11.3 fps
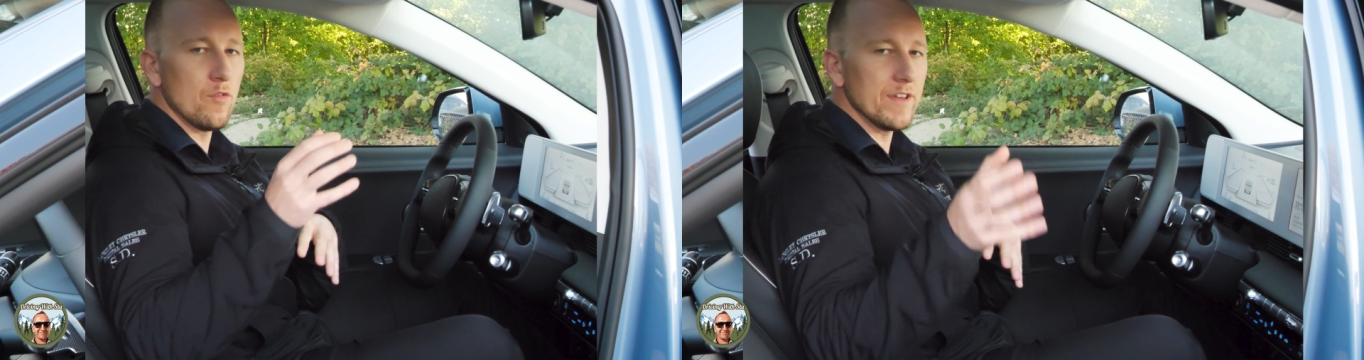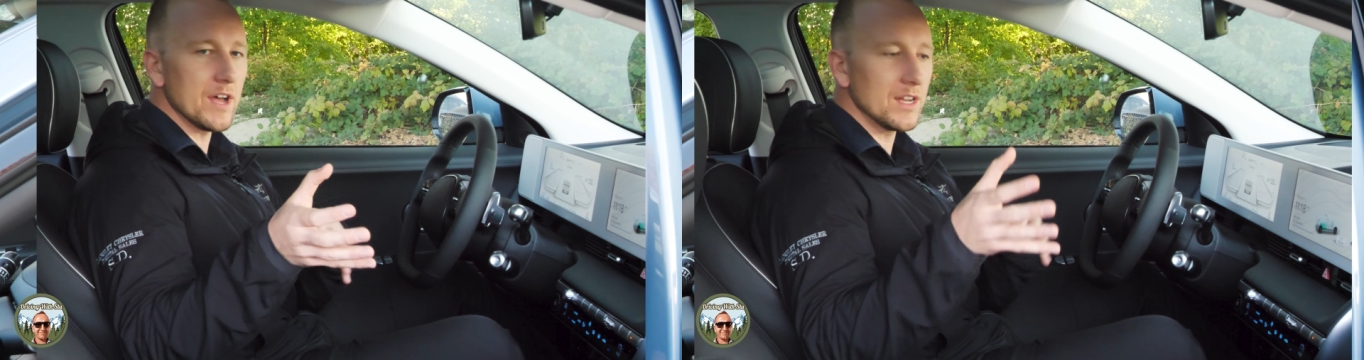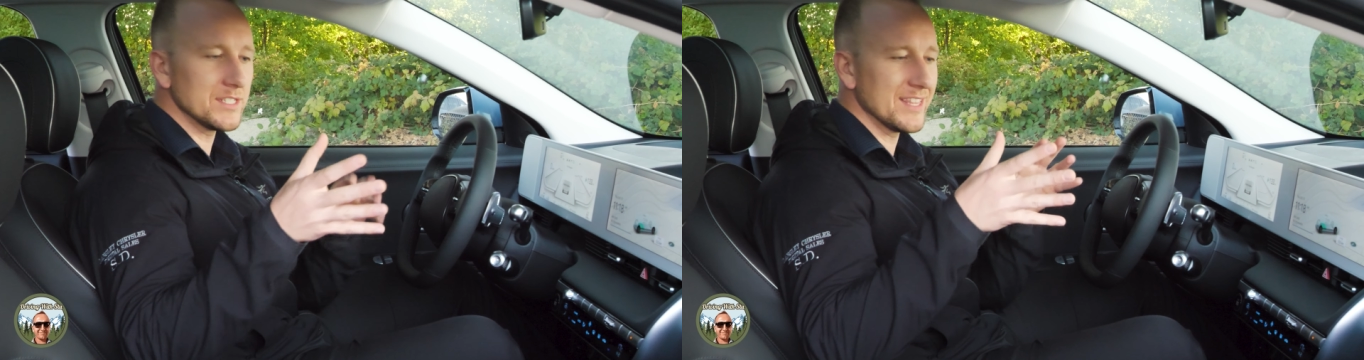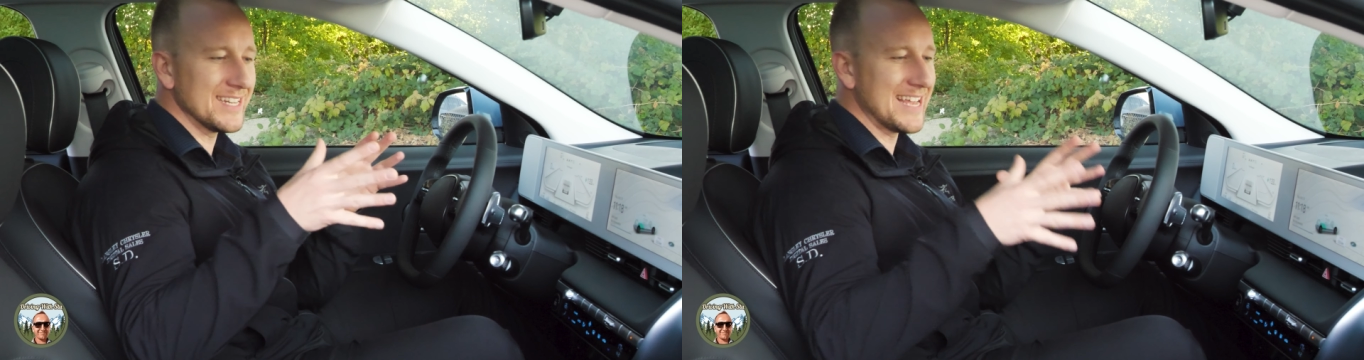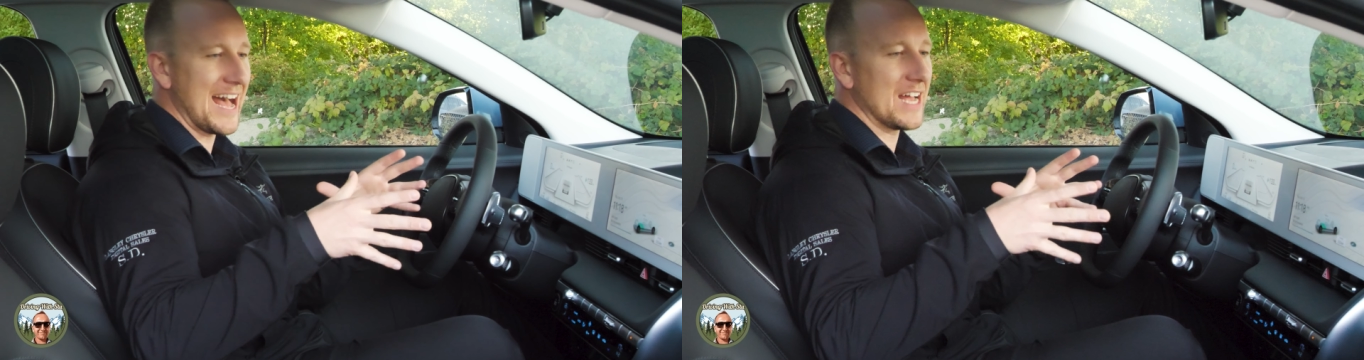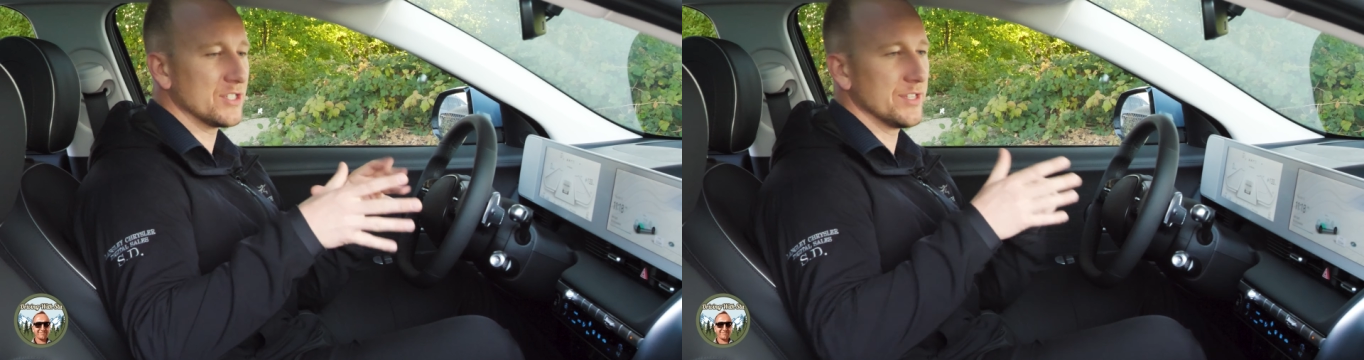moving on to the
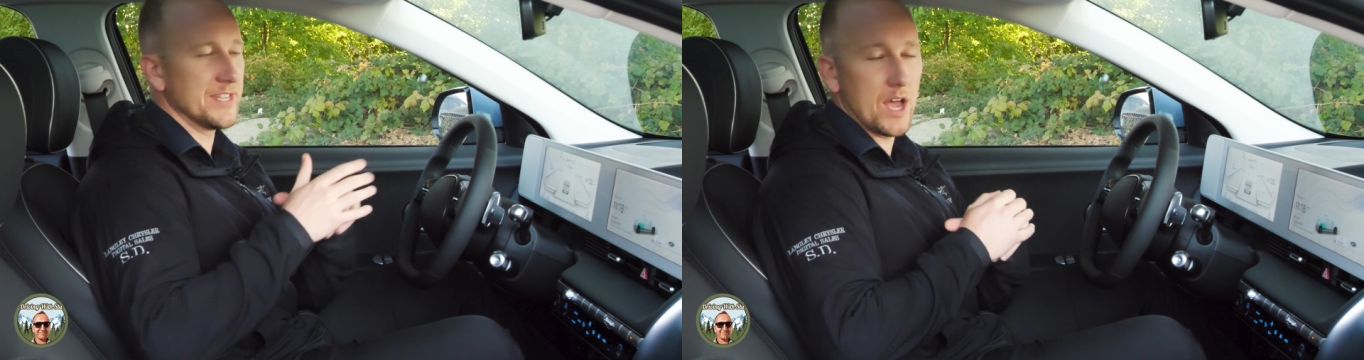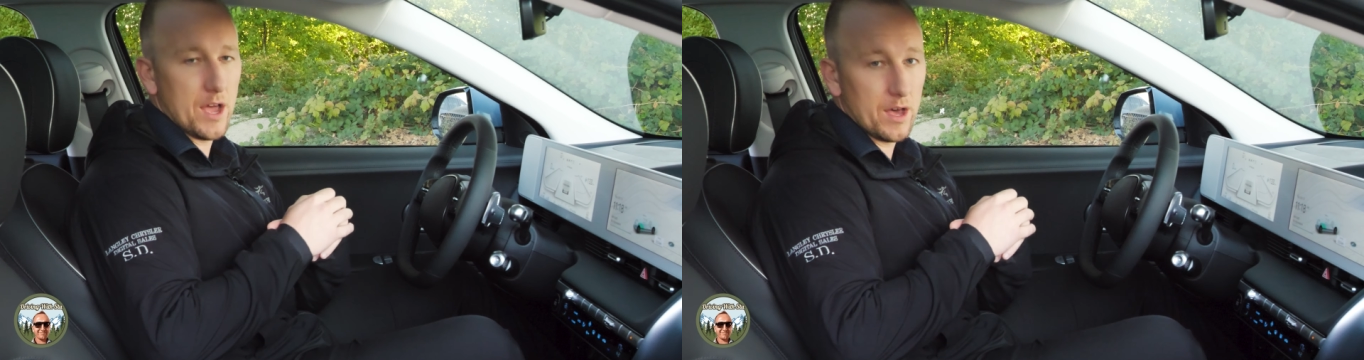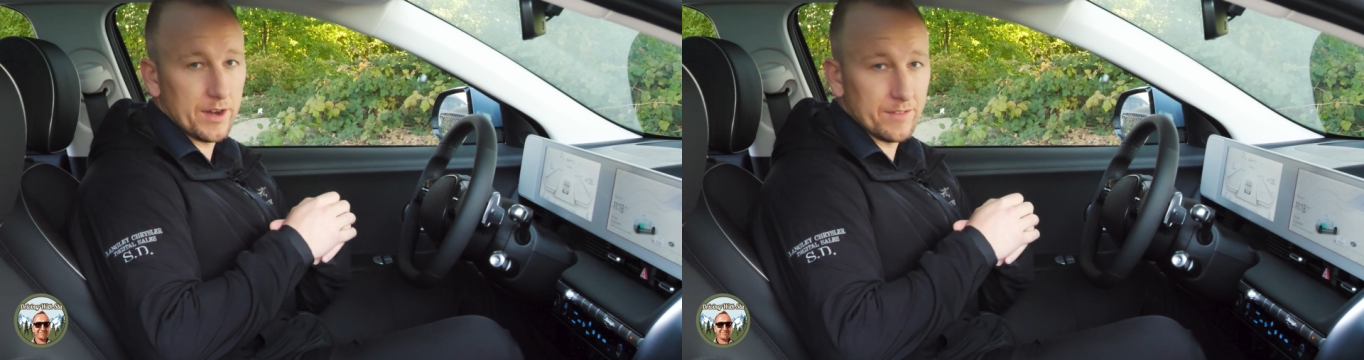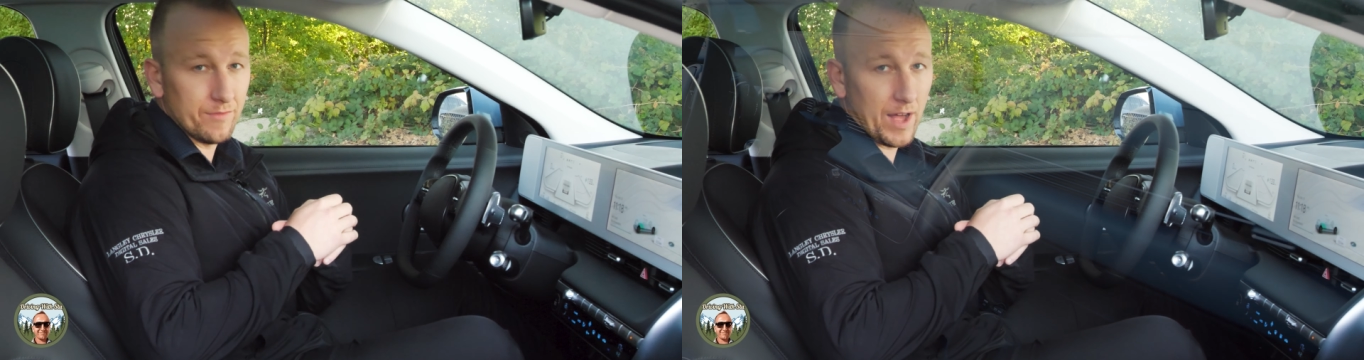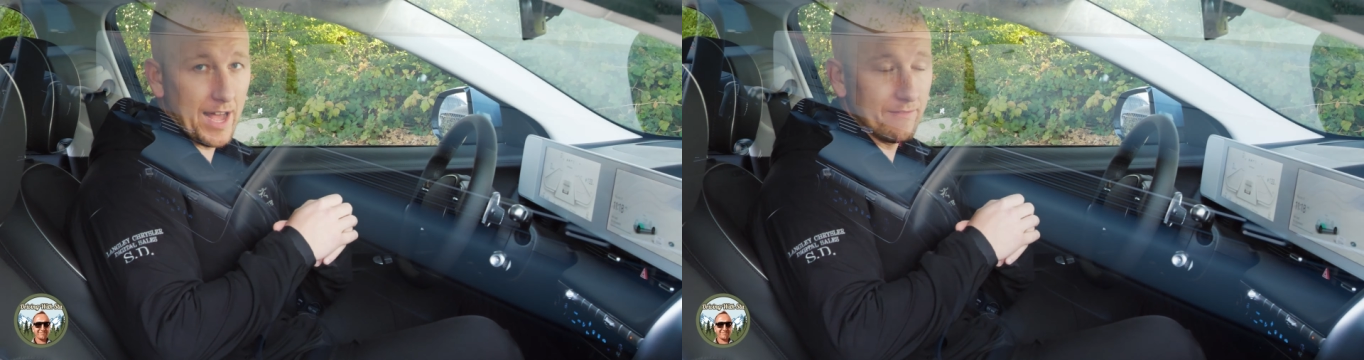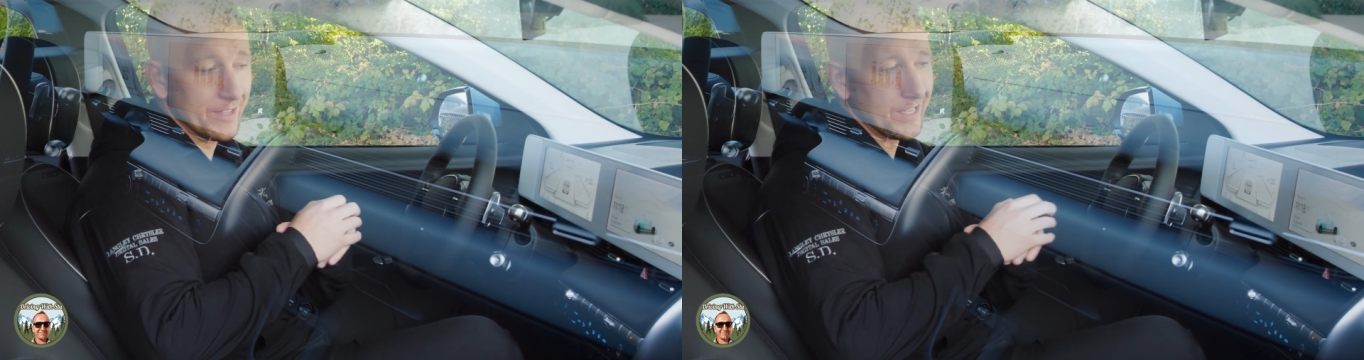dash in the IONIQ
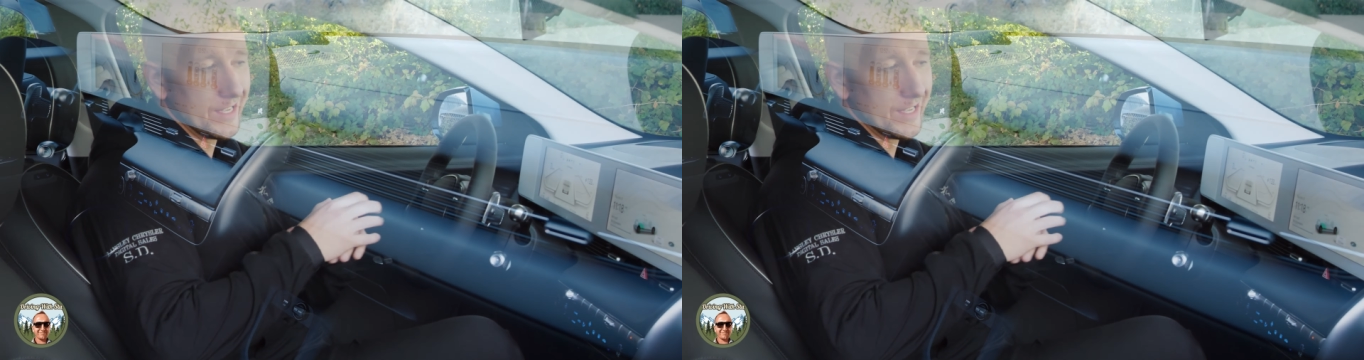5.